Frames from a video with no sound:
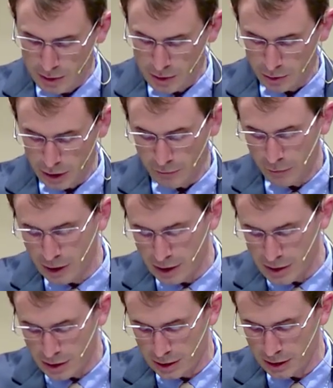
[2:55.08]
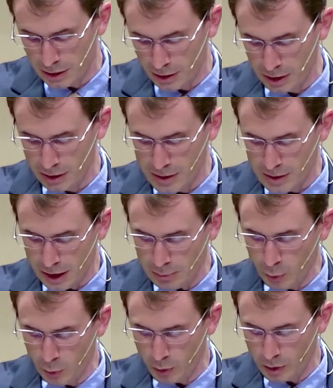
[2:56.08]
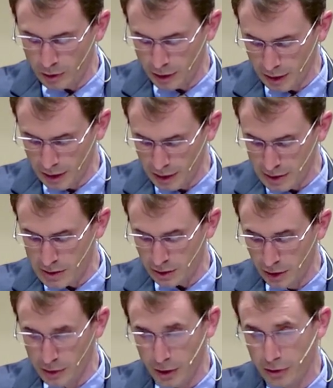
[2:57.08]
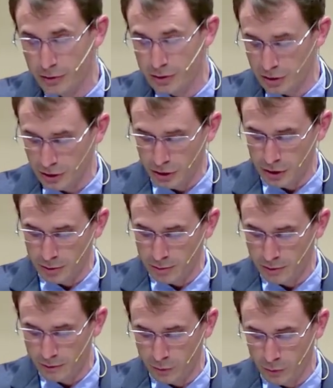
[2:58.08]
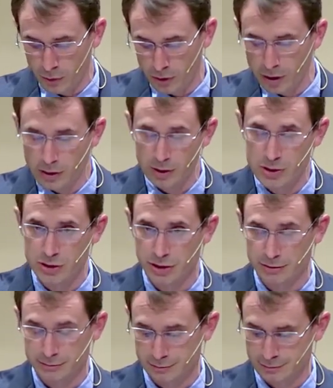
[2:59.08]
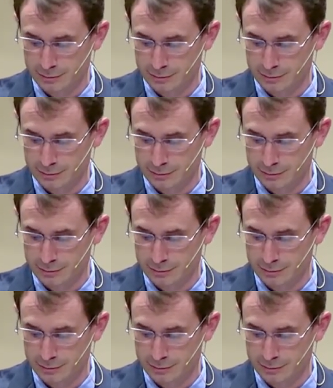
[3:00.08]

So, definition a disciple is another term for a Christian.